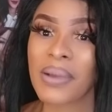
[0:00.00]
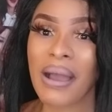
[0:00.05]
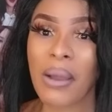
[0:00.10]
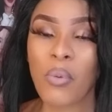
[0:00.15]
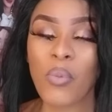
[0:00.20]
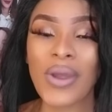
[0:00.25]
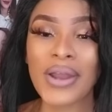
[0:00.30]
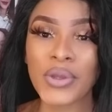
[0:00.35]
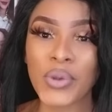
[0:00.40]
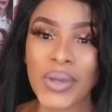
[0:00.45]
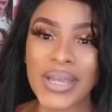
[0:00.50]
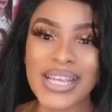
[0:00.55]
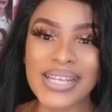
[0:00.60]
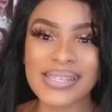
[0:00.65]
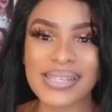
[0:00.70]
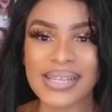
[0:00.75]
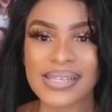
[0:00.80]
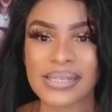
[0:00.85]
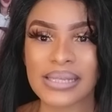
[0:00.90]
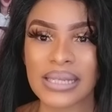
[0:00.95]
When you
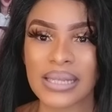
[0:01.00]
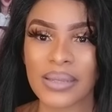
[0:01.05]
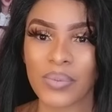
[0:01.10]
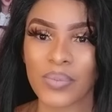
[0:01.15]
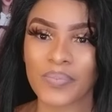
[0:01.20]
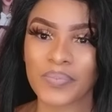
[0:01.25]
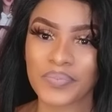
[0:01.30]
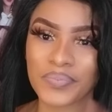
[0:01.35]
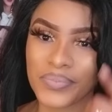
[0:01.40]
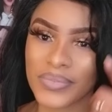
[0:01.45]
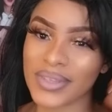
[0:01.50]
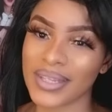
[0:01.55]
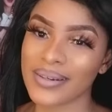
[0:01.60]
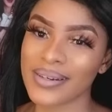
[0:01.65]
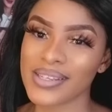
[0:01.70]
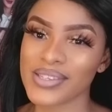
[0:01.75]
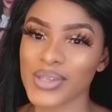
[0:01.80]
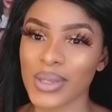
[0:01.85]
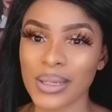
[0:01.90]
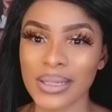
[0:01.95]
eat and sleep, the
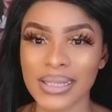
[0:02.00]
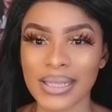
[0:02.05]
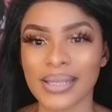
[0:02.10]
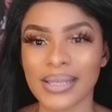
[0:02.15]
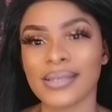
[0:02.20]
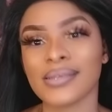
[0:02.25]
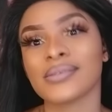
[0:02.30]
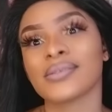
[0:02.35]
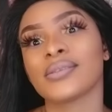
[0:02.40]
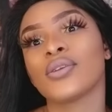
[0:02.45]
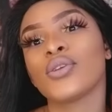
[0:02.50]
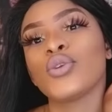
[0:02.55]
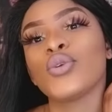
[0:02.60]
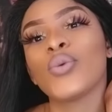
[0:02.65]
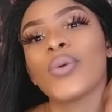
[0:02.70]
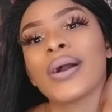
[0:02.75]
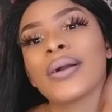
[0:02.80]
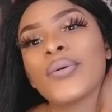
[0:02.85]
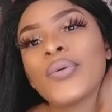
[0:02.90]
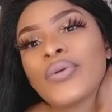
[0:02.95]
result is
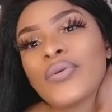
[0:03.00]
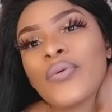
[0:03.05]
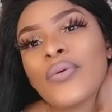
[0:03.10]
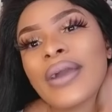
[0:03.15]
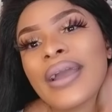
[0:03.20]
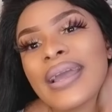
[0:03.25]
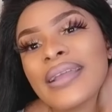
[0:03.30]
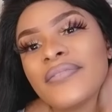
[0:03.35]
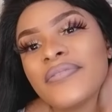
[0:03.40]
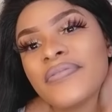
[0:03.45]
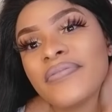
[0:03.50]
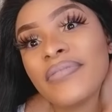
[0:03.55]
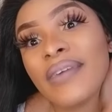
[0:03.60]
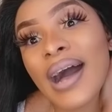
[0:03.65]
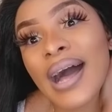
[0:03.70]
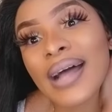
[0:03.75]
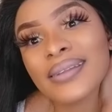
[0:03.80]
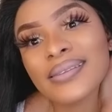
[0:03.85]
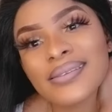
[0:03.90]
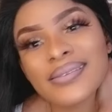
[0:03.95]
you are going to get
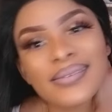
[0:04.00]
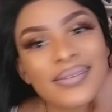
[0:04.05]
fat.